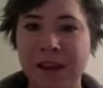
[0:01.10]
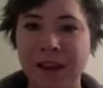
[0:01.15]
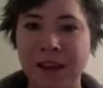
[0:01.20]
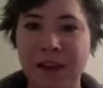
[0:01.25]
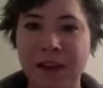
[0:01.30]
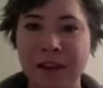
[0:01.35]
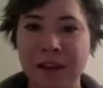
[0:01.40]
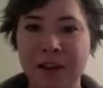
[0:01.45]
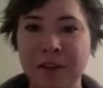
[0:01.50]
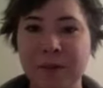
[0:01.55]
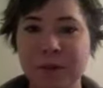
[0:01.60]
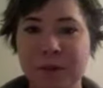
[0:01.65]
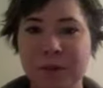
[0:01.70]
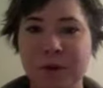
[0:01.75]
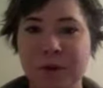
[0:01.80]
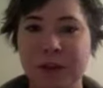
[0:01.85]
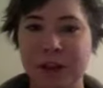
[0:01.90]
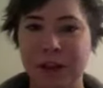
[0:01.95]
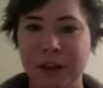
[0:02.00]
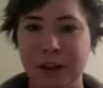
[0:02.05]
Good
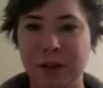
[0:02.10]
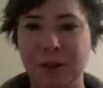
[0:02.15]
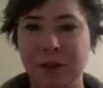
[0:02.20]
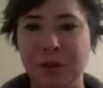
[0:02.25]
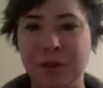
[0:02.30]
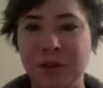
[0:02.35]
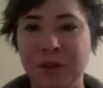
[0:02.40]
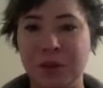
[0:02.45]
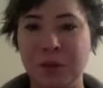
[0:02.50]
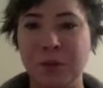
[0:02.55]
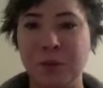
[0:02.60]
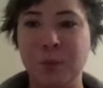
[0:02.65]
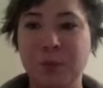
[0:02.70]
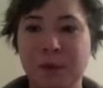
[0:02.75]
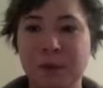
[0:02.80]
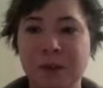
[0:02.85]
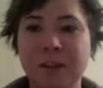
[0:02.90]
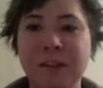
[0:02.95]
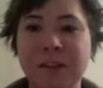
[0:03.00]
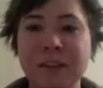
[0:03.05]
morning, YouTube
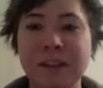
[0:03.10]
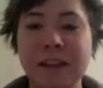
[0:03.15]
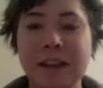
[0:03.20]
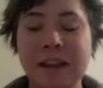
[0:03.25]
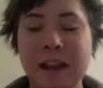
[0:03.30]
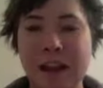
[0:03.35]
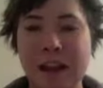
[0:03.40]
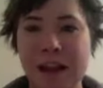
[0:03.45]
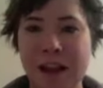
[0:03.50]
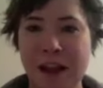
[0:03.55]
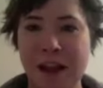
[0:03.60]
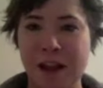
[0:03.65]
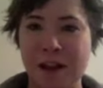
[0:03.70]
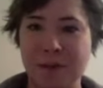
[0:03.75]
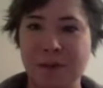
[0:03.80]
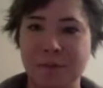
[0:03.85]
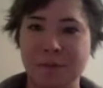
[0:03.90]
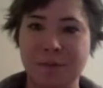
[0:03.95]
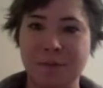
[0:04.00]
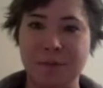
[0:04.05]
world.
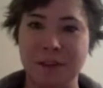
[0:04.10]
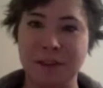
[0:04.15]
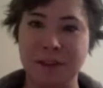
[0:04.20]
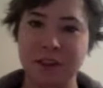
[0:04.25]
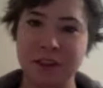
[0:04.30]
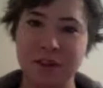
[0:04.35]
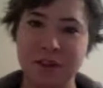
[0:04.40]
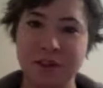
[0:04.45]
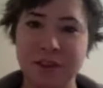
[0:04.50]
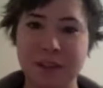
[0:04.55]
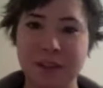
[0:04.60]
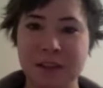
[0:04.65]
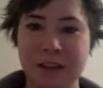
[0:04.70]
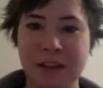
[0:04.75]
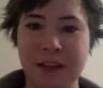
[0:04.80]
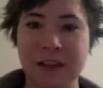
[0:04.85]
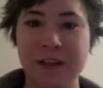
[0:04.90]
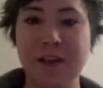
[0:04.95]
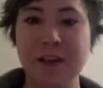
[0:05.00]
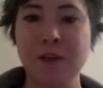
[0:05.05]
This is
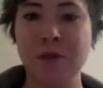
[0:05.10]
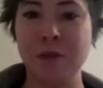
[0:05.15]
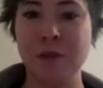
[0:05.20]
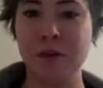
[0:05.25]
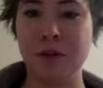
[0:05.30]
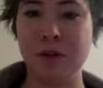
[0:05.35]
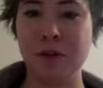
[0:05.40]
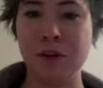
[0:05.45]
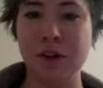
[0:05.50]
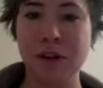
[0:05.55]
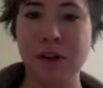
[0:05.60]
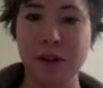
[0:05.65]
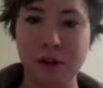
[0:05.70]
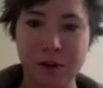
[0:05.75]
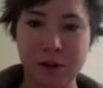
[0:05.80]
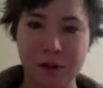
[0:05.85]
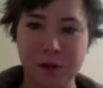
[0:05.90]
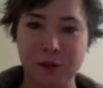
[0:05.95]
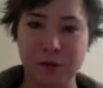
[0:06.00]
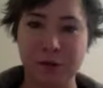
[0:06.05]
Christina, or
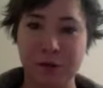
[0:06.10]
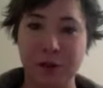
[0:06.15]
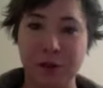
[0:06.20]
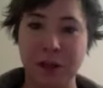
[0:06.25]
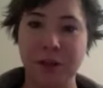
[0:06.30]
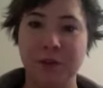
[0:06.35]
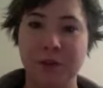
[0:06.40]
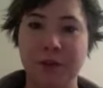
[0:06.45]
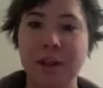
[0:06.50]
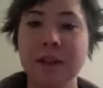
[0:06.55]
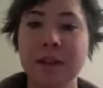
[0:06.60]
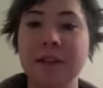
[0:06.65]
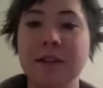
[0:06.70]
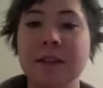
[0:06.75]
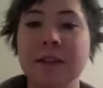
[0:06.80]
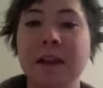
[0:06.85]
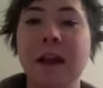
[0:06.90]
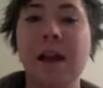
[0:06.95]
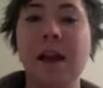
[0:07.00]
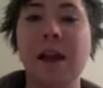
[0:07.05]
Fruity Chris.
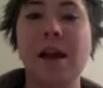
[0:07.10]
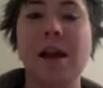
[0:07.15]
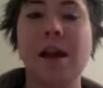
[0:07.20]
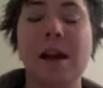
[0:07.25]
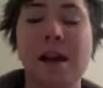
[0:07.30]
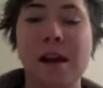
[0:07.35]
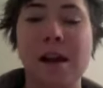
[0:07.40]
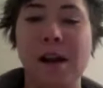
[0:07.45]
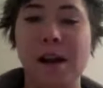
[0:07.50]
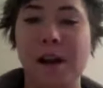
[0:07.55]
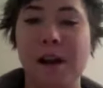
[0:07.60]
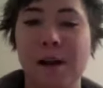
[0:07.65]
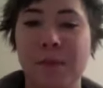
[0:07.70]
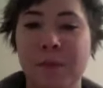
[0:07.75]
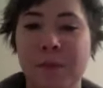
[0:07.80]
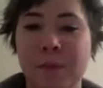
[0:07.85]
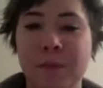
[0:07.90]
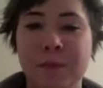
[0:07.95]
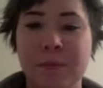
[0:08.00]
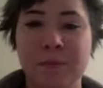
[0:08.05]

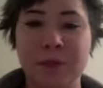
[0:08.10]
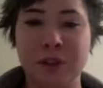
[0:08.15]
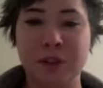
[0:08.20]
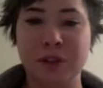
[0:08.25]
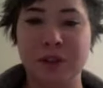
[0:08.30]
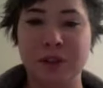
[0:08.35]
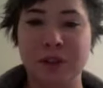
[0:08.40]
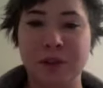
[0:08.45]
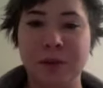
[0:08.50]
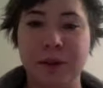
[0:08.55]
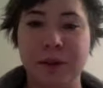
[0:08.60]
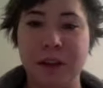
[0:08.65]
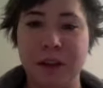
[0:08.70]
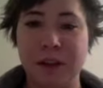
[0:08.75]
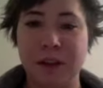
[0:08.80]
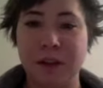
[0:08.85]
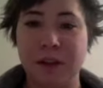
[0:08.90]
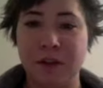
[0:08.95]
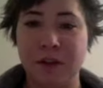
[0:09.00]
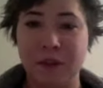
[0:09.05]
Just doing
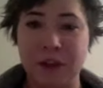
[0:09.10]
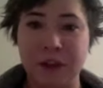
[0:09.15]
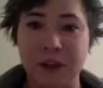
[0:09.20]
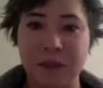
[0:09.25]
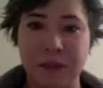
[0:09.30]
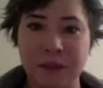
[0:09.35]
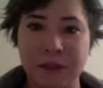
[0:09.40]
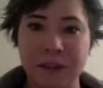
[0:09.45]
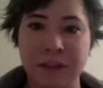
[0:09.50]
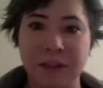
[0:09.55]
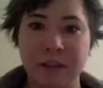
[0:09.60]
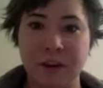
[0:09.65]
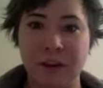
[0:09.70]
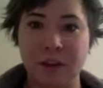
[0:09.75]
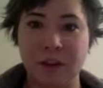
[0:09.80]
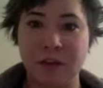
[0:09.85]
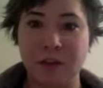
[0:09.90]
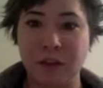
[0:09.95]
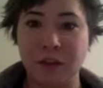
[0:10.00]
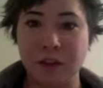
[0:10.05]
a video. This is our
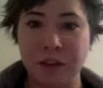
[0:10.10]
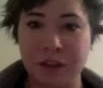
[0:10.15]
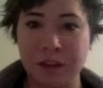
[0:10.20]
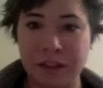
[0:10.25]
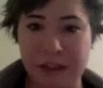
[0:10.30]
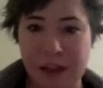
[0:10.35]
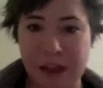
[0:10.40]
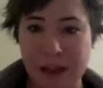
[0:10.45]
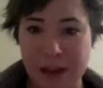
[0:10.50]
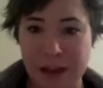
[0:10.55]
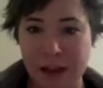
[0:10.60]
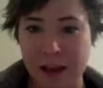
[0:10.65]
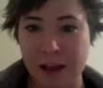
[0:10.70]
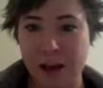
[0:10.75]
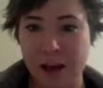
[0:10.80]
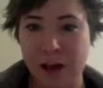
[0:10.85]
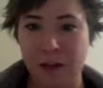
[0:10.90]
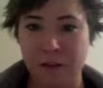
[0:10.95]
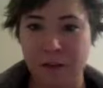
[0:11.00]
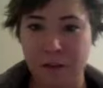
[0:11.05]
first day
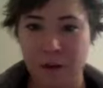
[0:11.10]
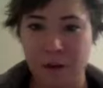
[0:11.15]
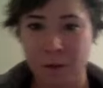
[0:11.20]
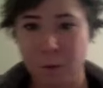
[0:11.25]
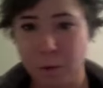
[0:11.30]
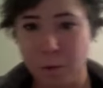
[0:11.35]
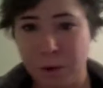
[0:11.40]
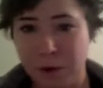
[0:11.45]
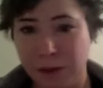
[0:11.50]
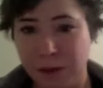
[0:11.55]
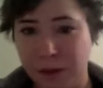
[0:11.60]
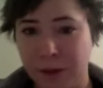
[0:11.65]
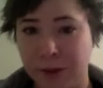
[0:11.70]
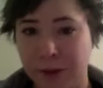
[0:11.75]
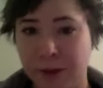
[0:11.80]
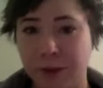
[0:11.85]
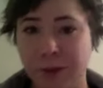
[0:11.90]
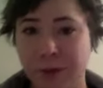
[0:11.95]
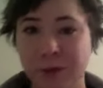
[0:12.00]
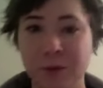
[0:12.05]
of our
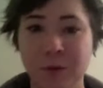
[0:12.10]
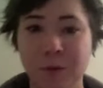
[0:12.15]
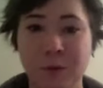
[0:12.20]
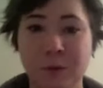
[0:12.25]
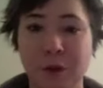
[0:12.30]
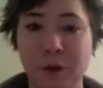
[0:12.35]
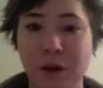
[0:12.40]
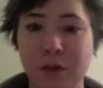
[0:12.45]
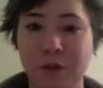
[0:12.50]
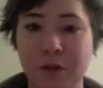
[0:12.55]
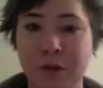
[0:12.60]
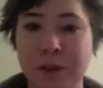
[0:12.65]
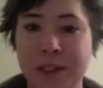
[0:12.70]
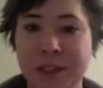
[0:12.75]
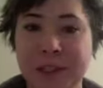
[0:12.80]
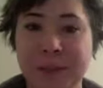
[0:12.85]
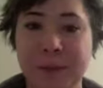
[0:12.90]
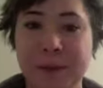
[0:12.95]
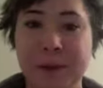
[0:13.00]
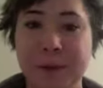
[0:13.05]
1-year raw food
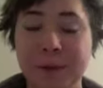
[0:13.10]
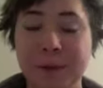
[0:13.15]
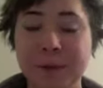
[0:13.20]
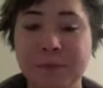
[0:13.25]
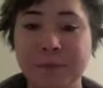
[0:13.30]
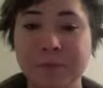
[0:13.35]
experiment.